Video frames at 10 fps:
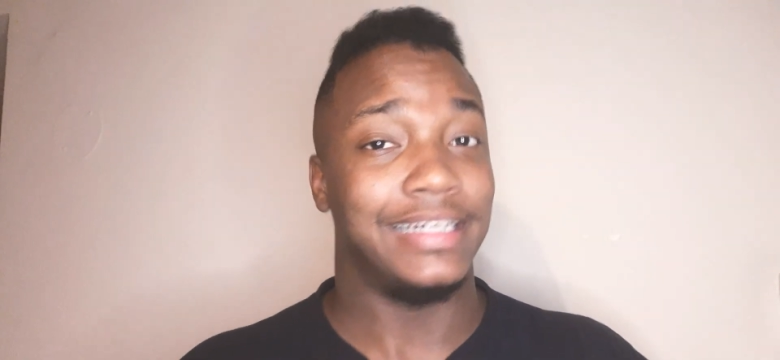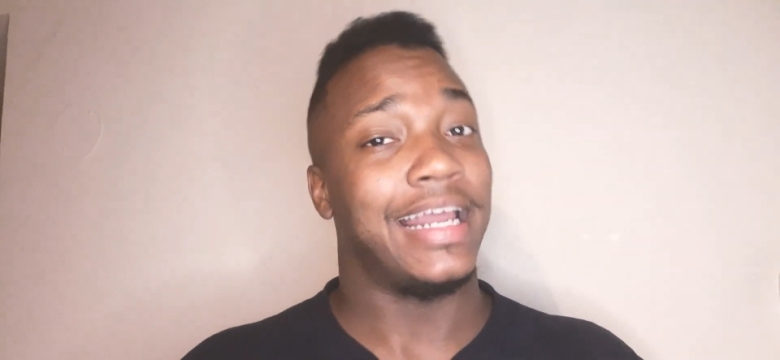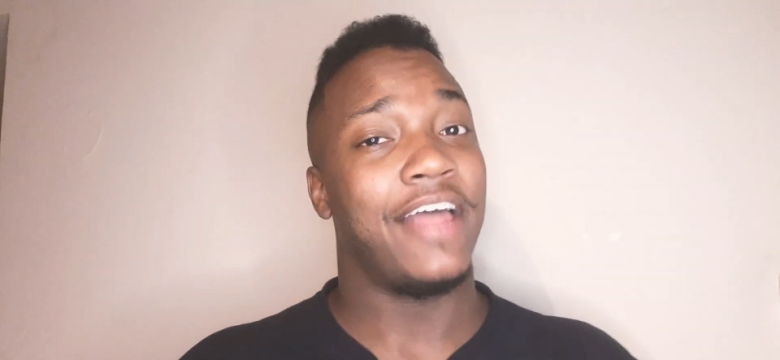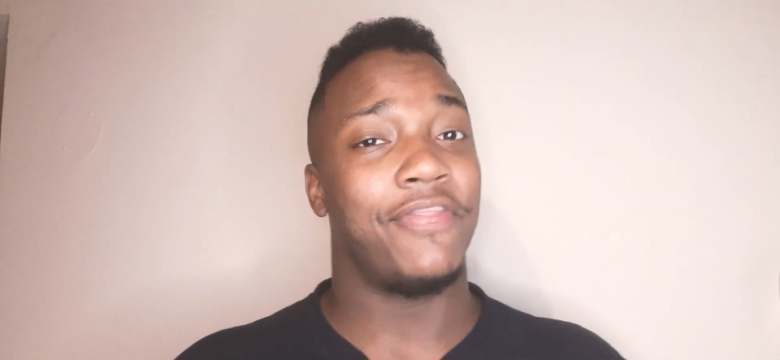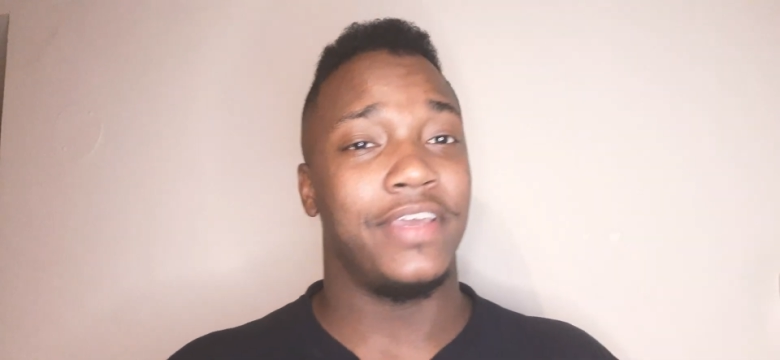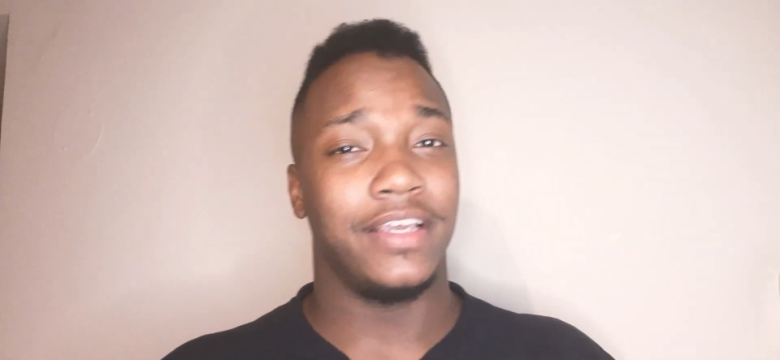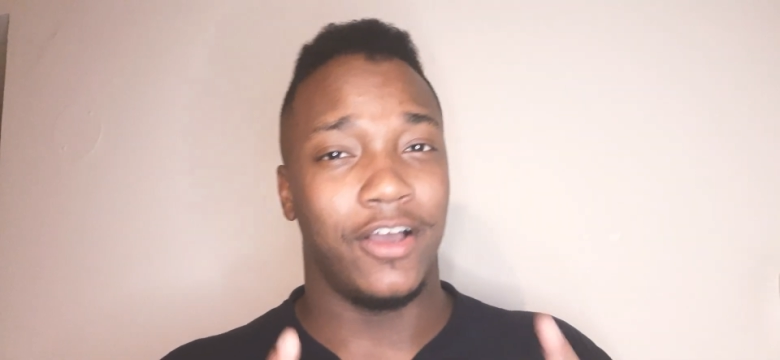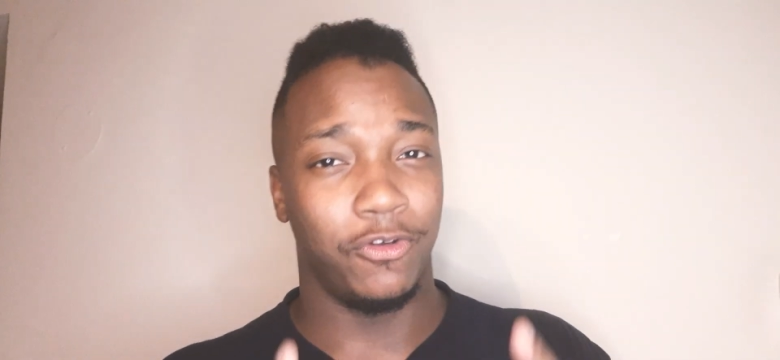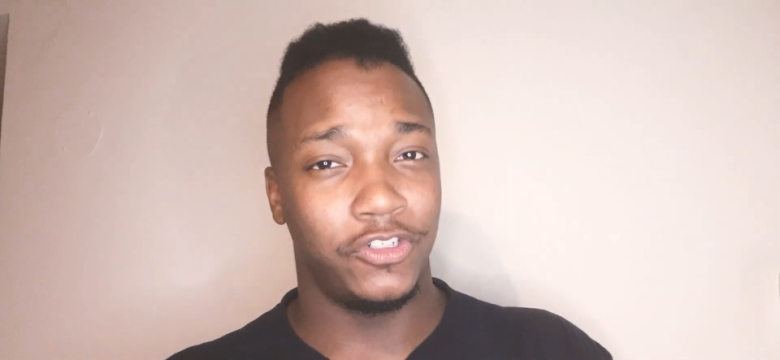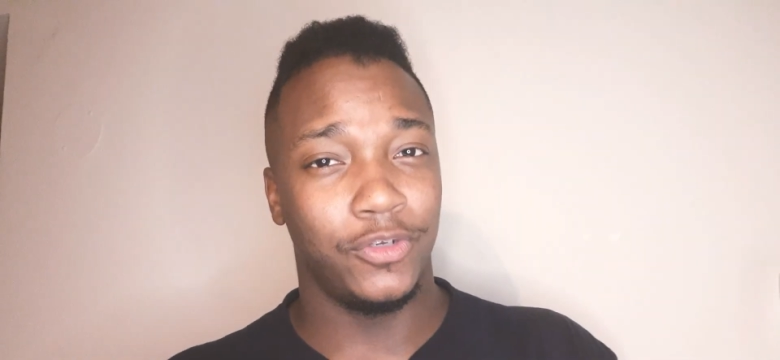not think
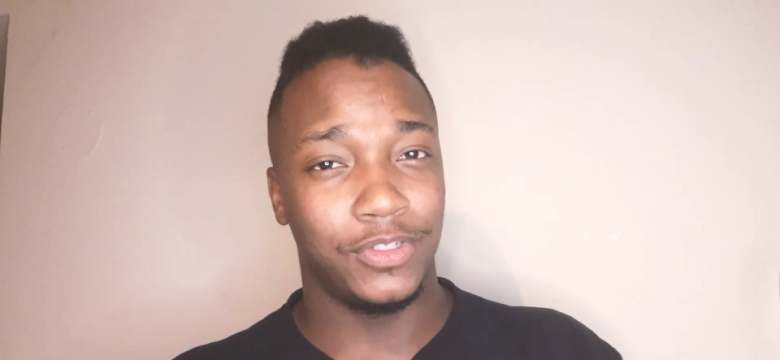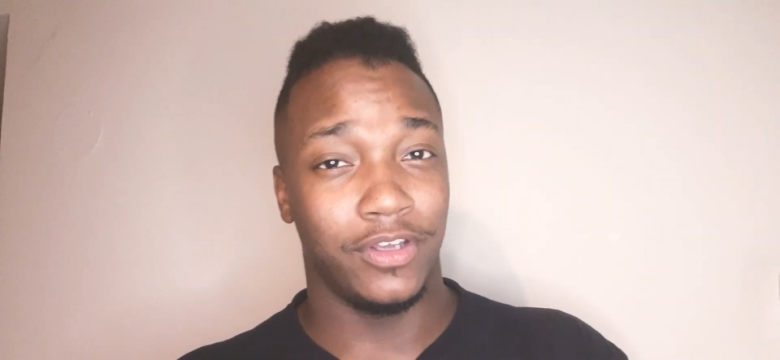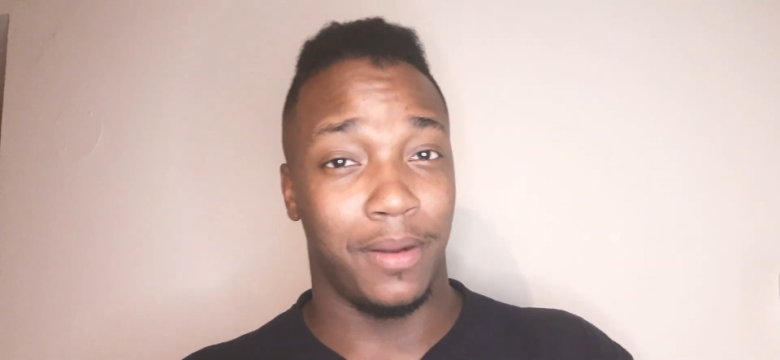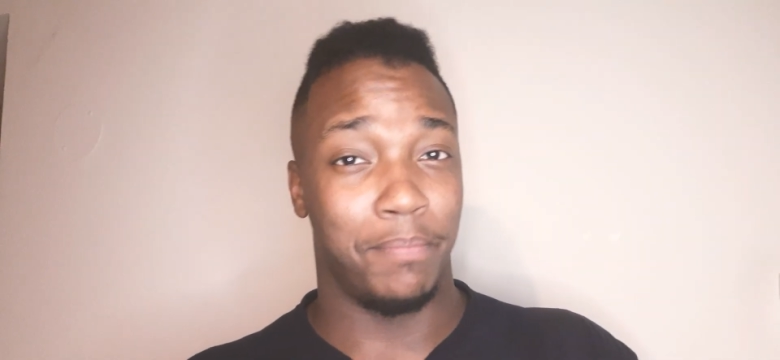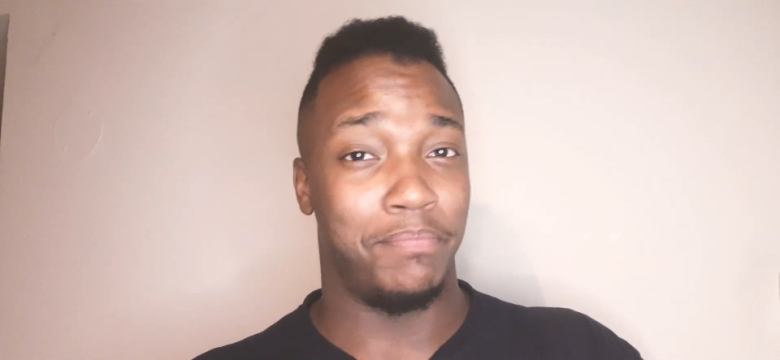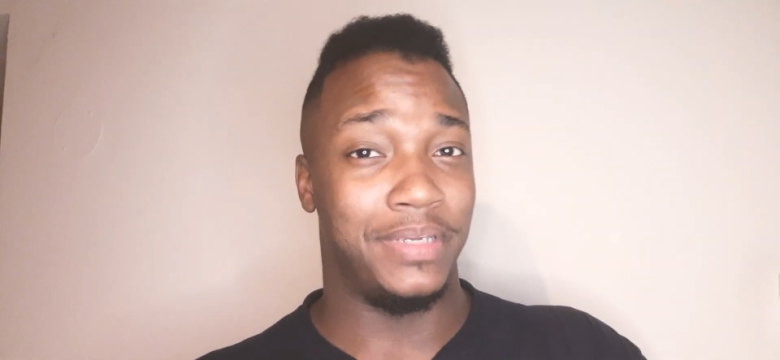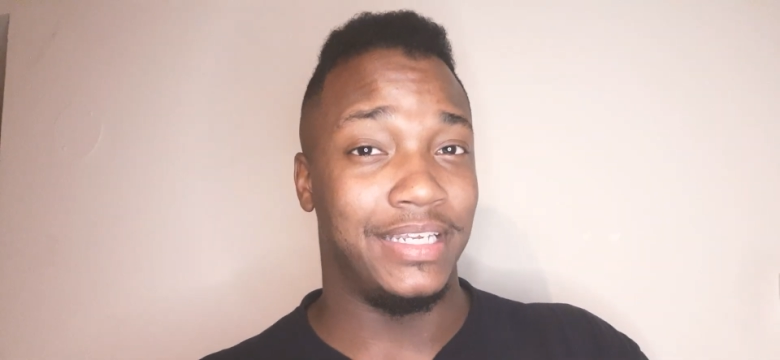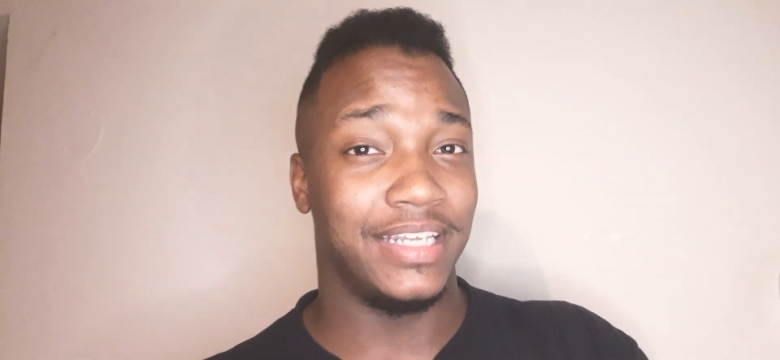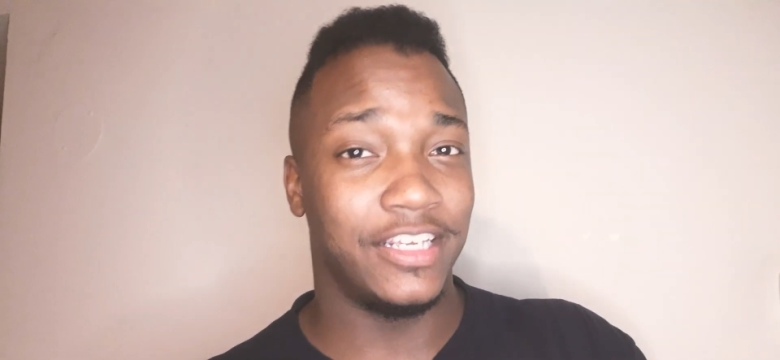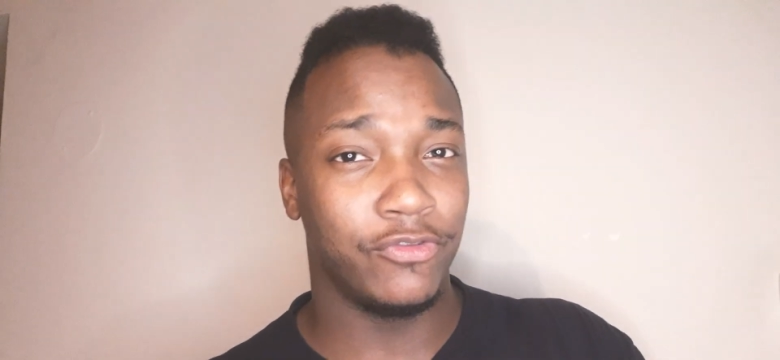Costa was going to
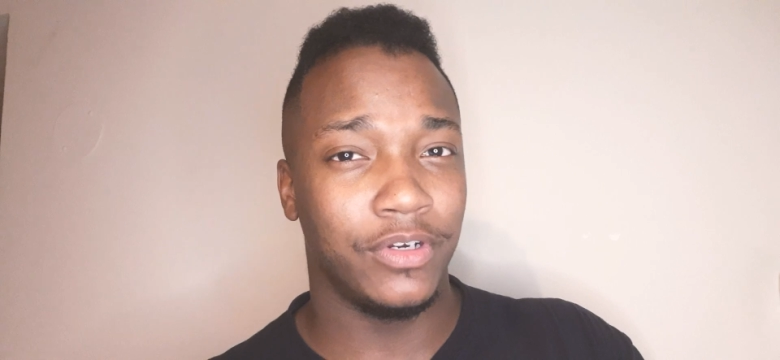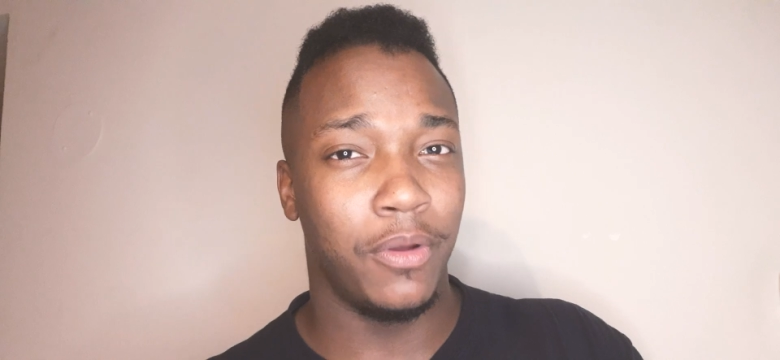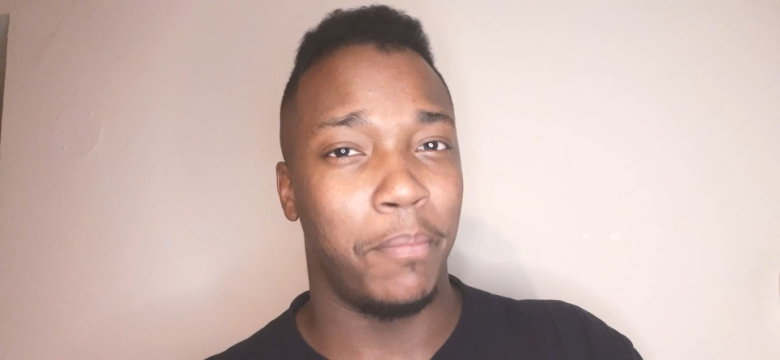beat Israel,